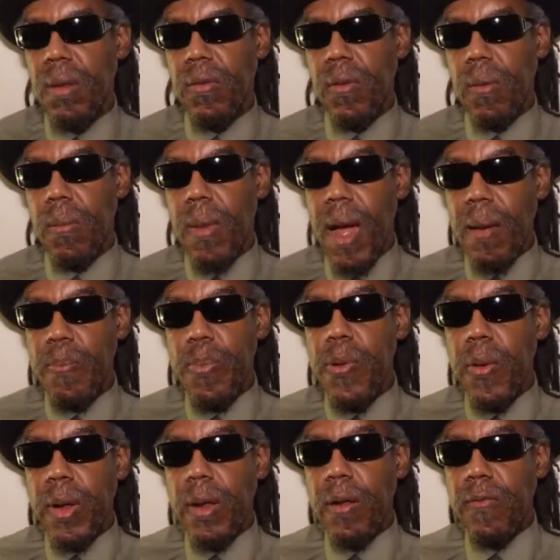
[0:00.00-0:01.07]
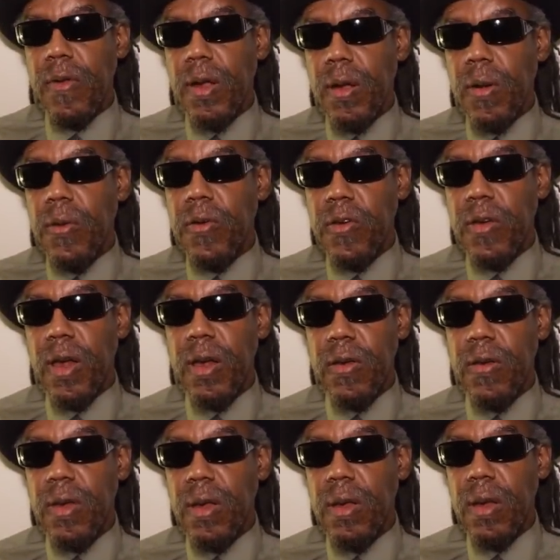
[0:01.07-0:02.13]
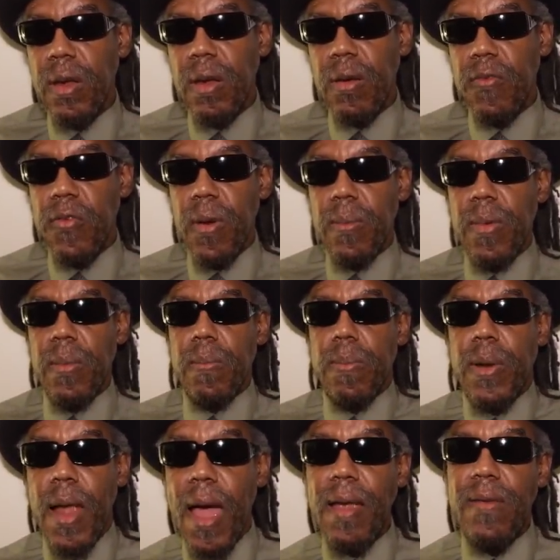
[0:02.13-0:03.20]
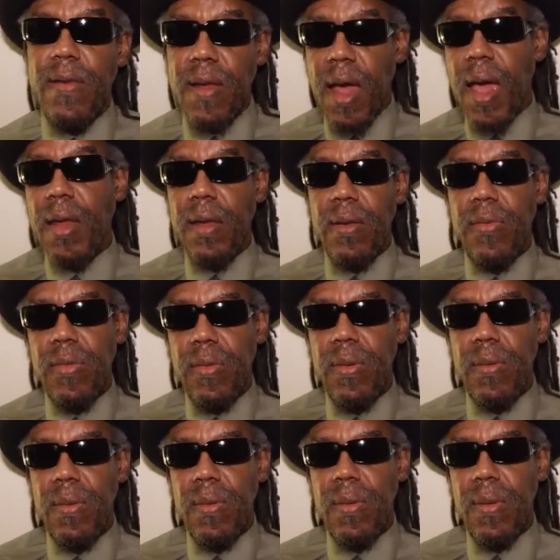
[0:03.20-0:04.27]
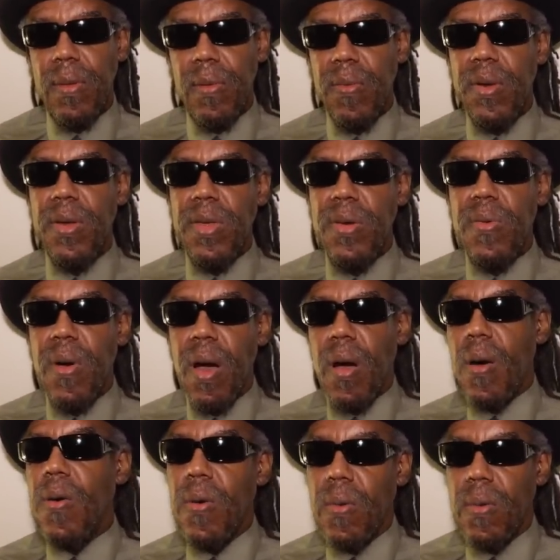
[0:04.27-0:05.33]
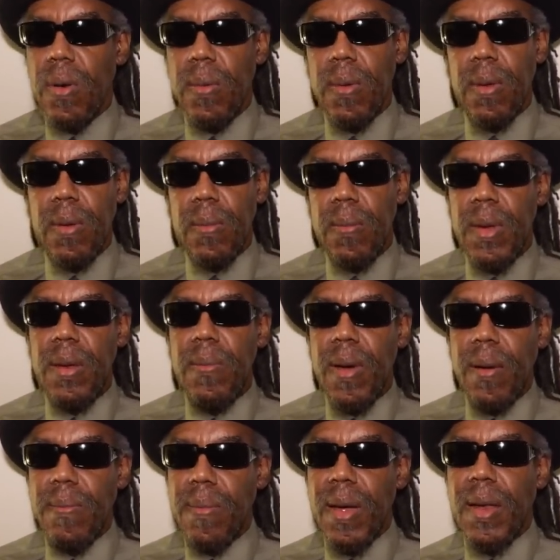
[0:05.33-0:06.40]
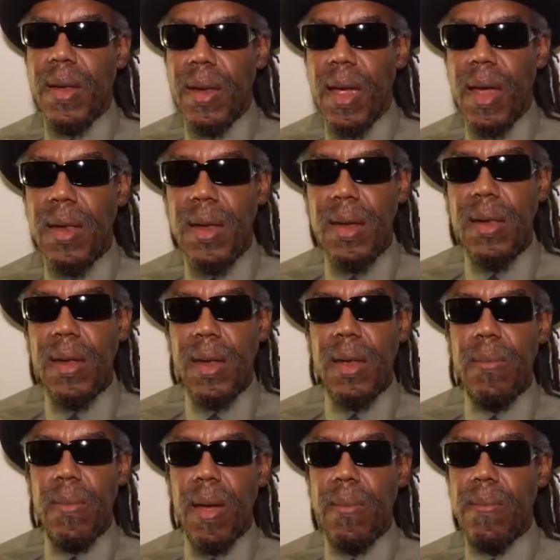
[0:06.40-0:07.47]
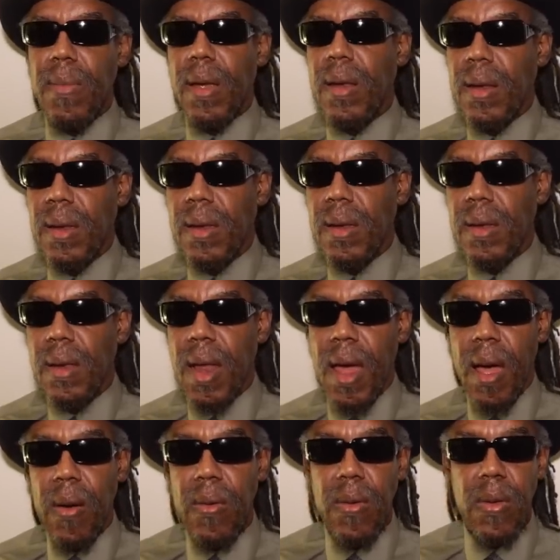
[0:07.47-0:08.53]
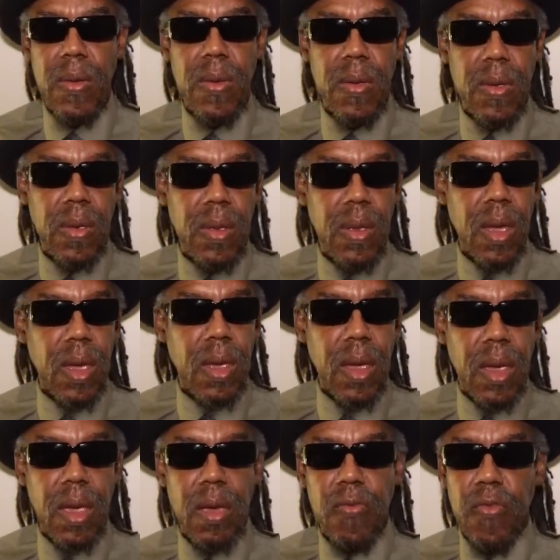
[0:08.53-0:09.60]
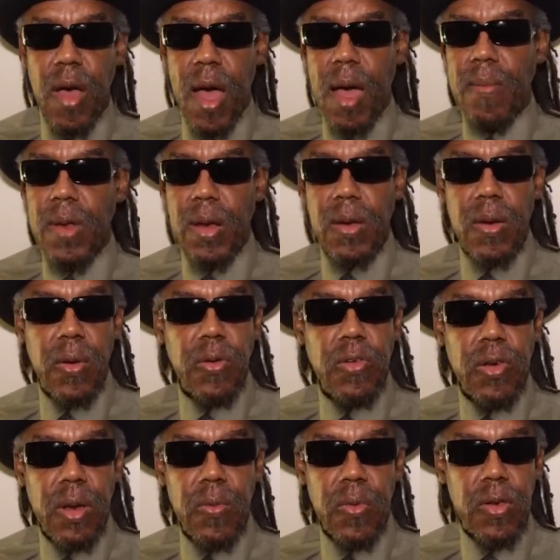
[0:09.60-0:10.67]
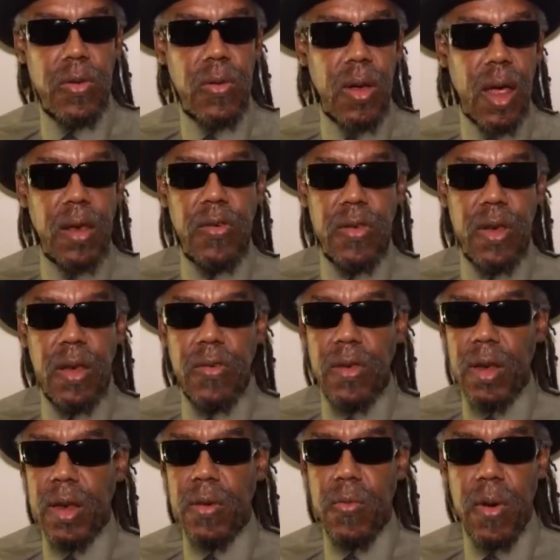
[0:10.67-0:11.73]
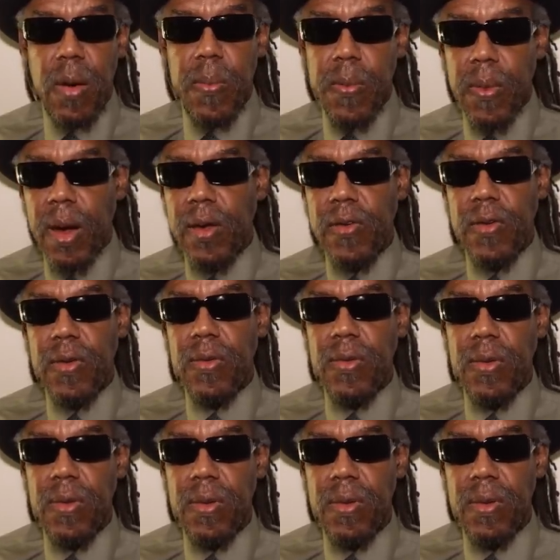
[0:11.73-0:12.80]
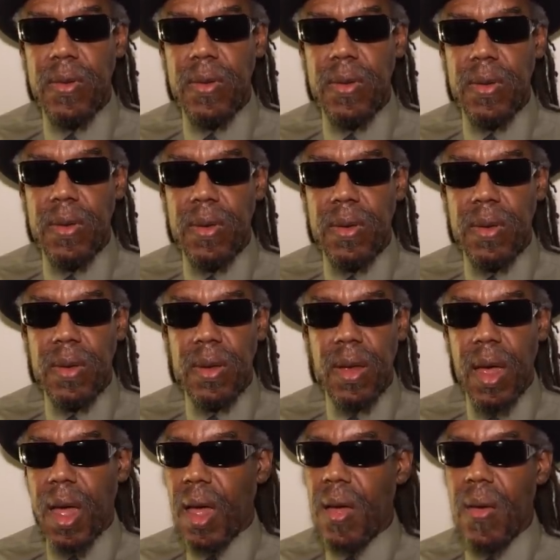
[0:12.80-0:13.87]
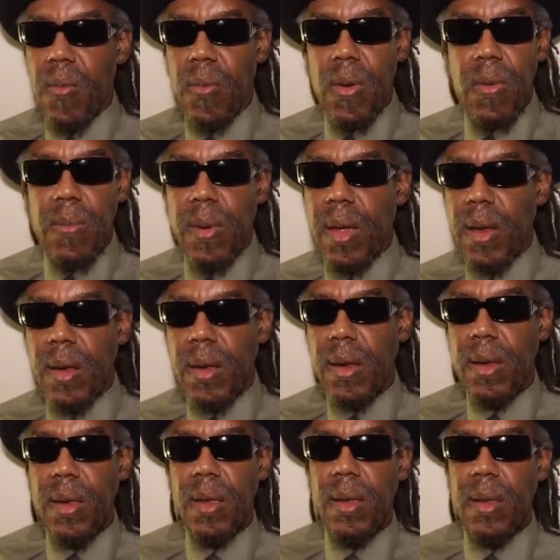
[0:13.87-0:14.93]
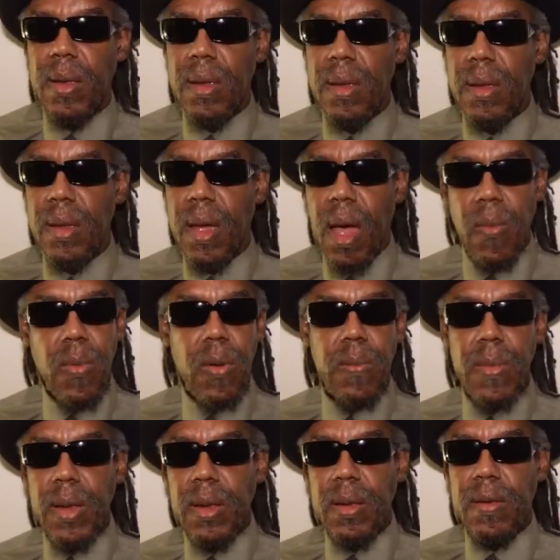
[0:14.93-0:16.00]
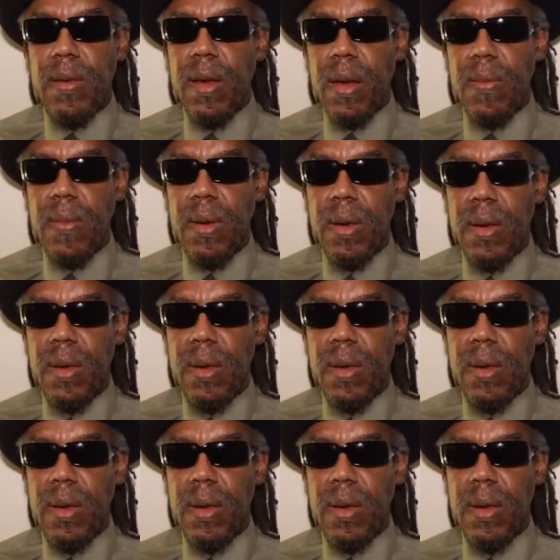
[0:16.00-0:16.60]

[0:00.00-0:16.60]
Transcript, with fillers: So my point of negotiation from the black side is, well, you owe oh, me my money. need to get my money. Now, if I'm negotiating with the United States to get reparations, I don't want money. I want military.